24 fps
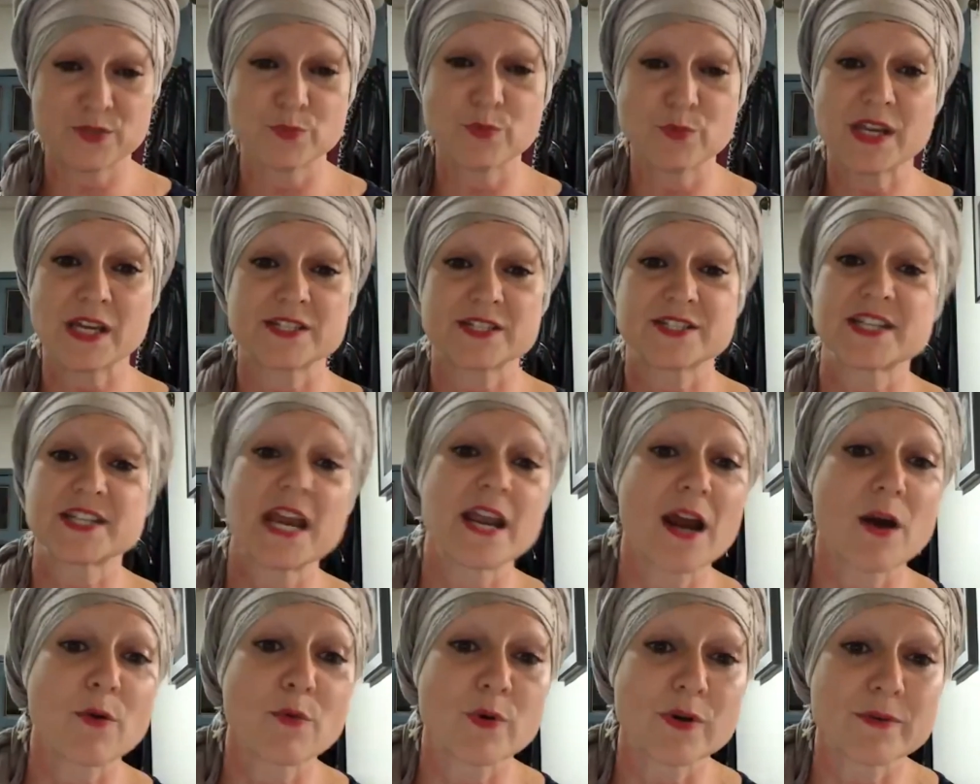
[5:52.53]
We can
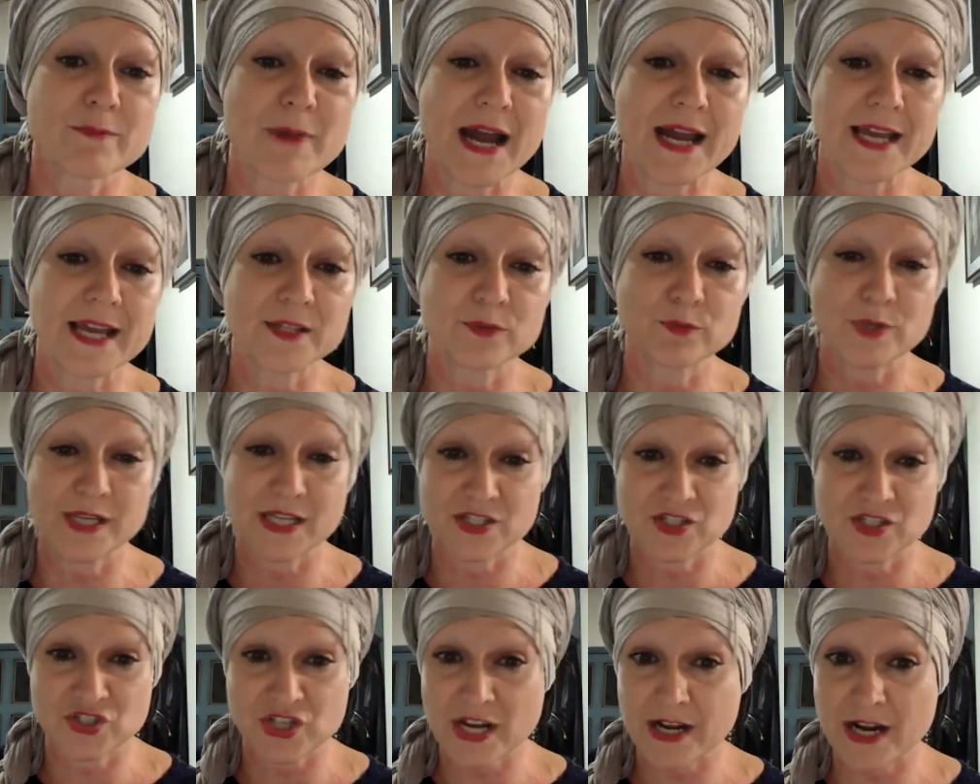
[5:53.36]
share our mind, we
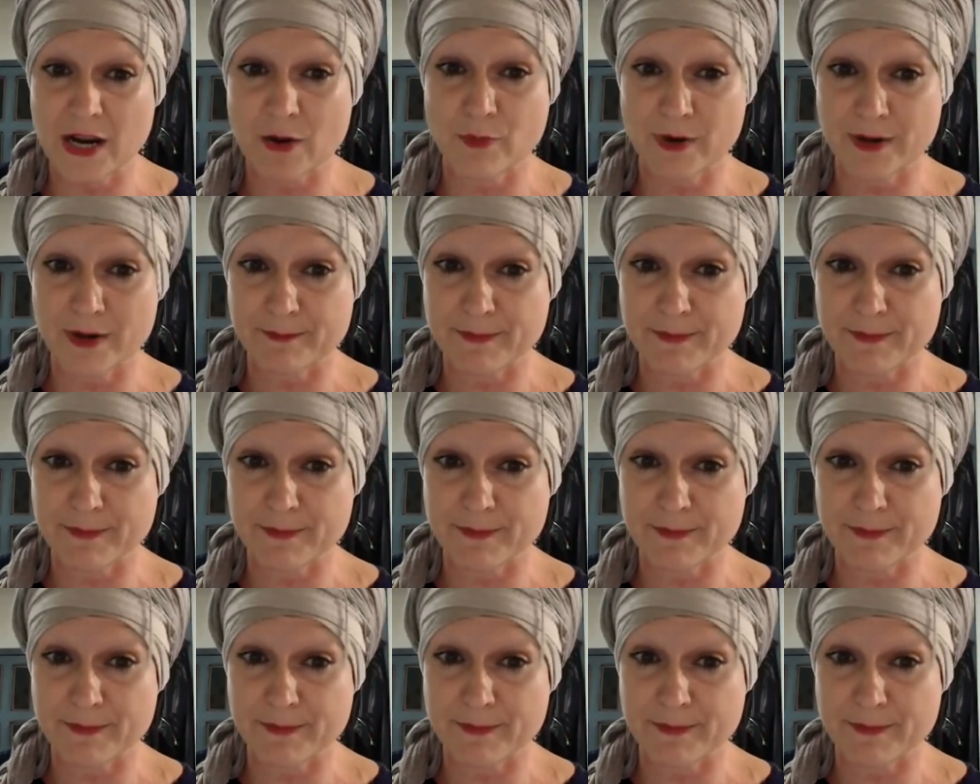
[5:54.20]
can share our